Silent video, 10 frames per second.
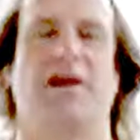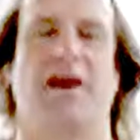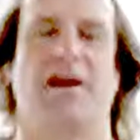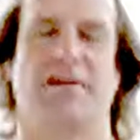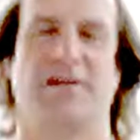
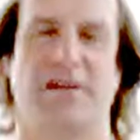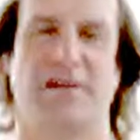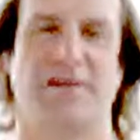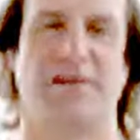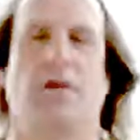
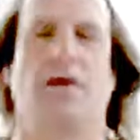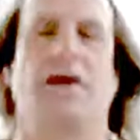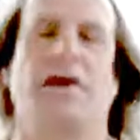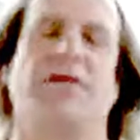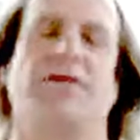ILDs.
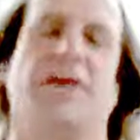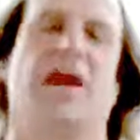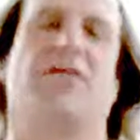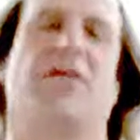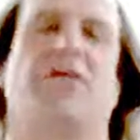And there's a
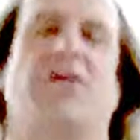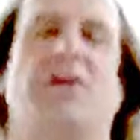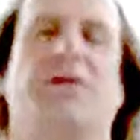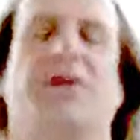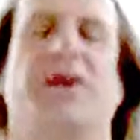lot of other
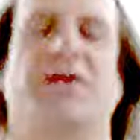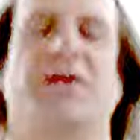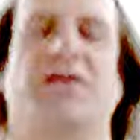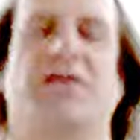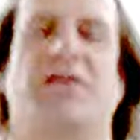
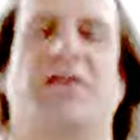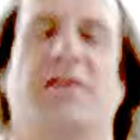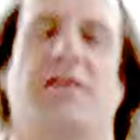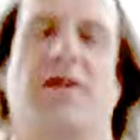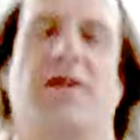abbreviations,
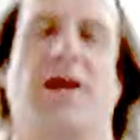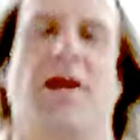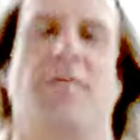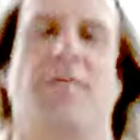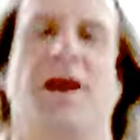
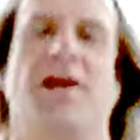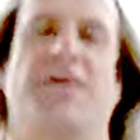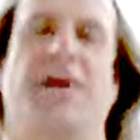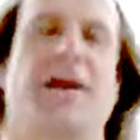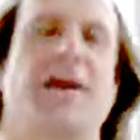
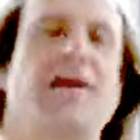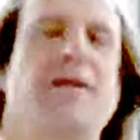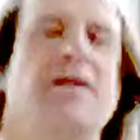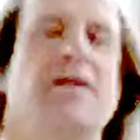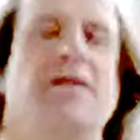FA,
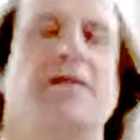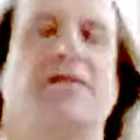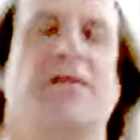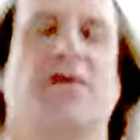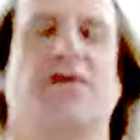
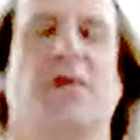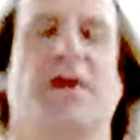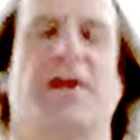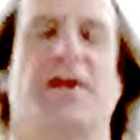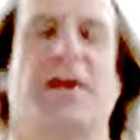false
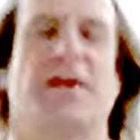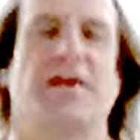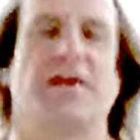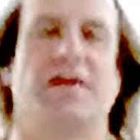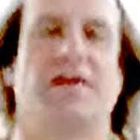
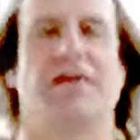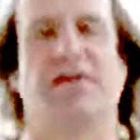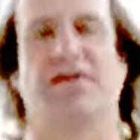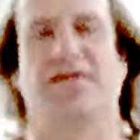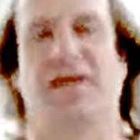awakening,
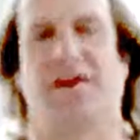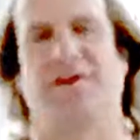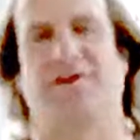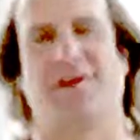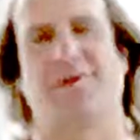
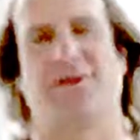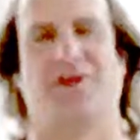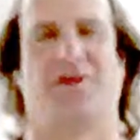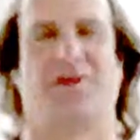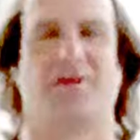DJ, dream
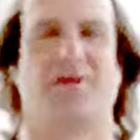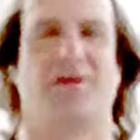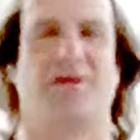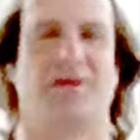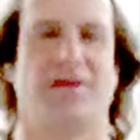
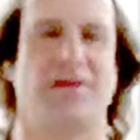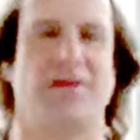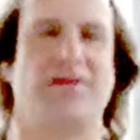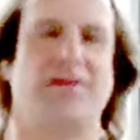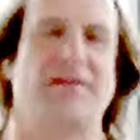journal,
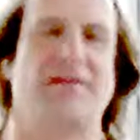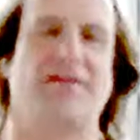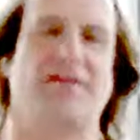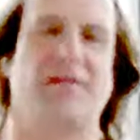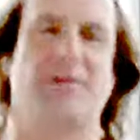
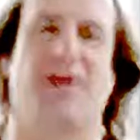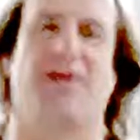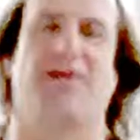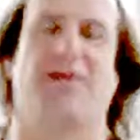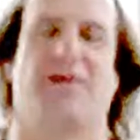DC, dream
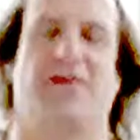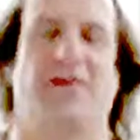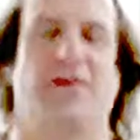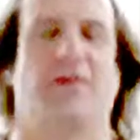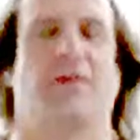
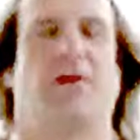character,